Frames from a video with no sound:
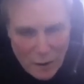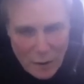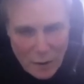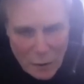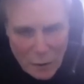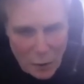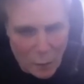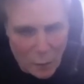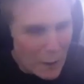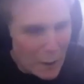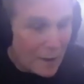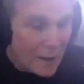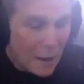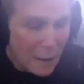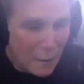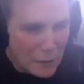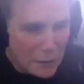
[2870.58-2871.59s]
So right
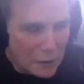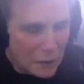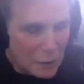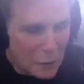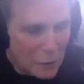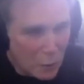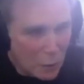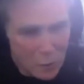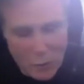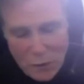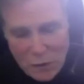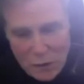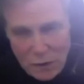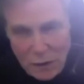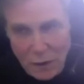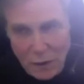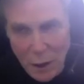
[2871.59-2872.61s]
now it's Cocoon
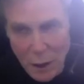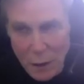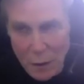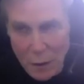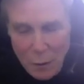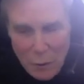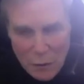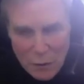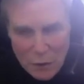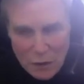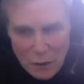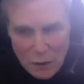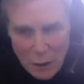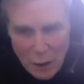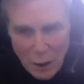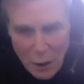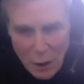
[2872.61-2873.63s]
C O
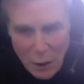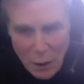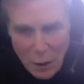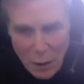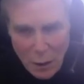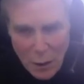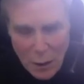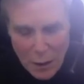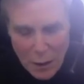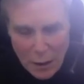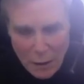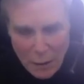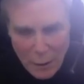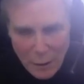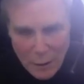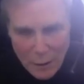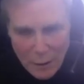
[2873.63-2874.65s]
C O O N.
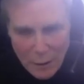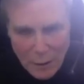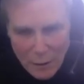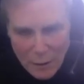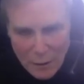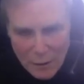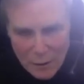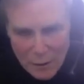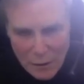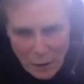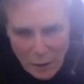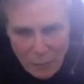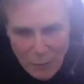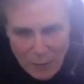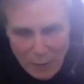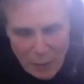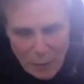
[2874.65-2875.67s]
Some
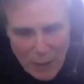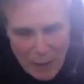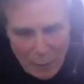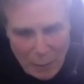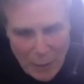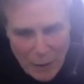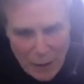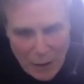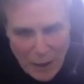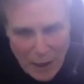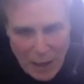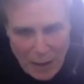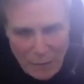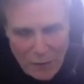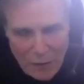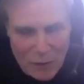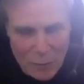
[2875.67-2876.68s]
people like me can't
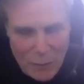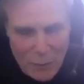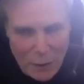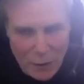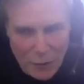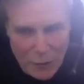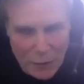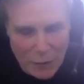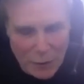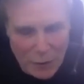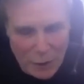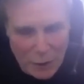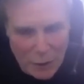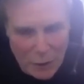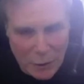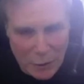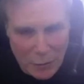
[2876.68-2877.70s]
even spell
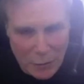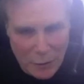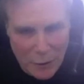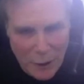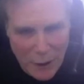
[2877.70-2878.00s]
cocoon,